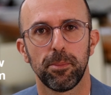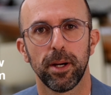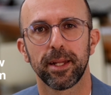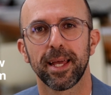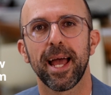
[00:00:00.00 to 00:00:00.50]

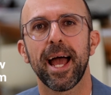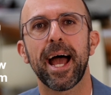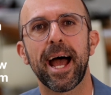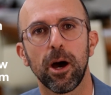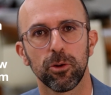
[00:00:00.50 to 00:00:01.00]
but
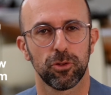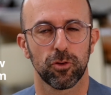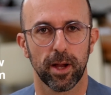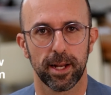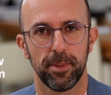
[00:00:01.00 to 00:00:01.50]
how
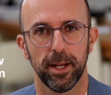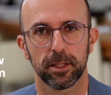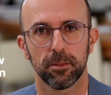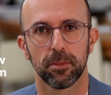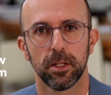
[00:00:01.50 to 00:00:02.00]
to write
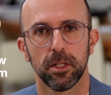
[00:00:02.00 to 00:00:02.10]
about them.